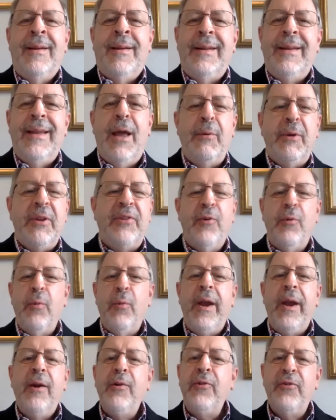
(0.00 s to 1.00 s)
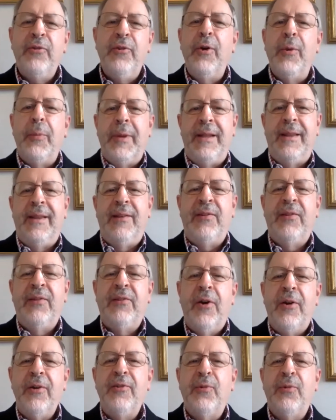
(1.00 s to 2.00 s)
Now, it's a rare sermon that
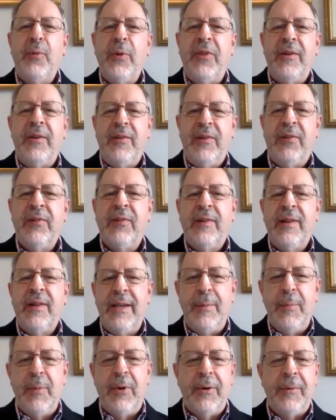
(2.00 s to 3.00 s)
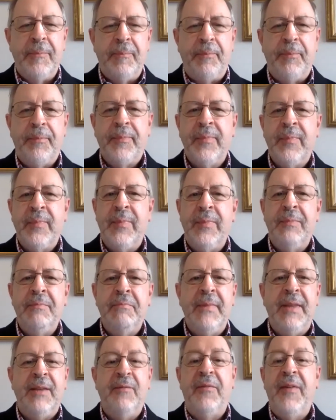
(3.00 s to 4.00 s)
starts with a disclaimer.
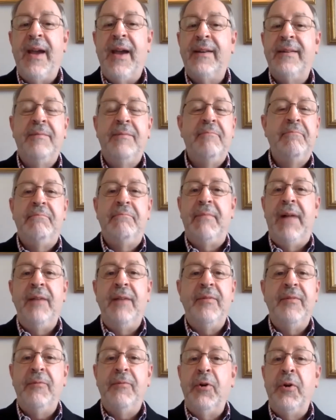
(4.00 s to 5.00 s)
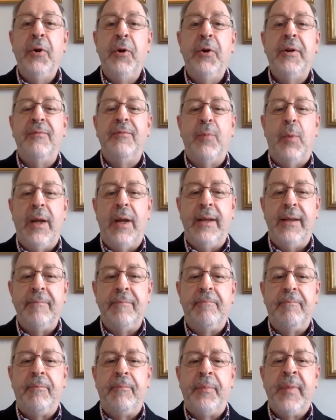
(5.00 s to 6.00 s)
In fact, I've never heard of one.
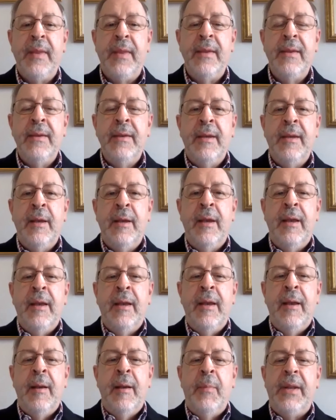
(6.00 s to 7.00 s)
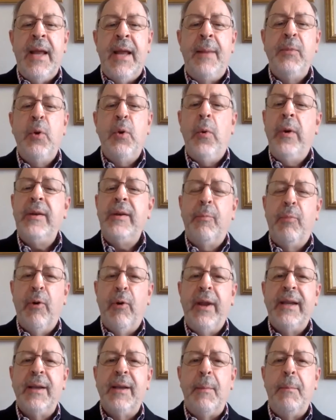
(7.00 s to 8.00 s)
But I'm going to
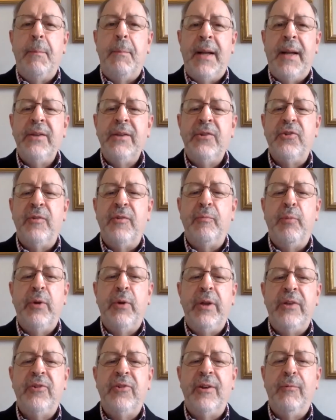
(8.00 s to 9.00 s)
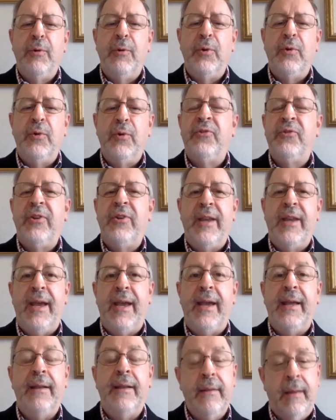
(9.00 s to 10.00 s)
break a bunch of preaching rules
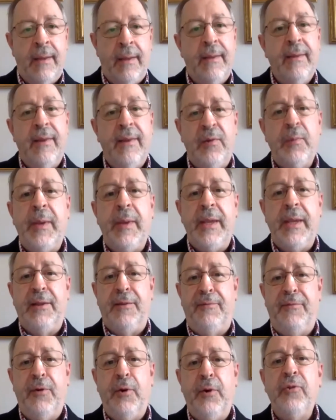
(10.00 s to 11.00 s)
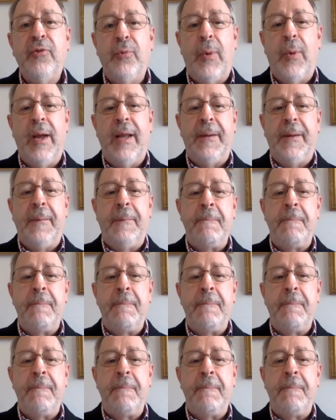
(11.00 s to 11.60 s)
today, this being the first one.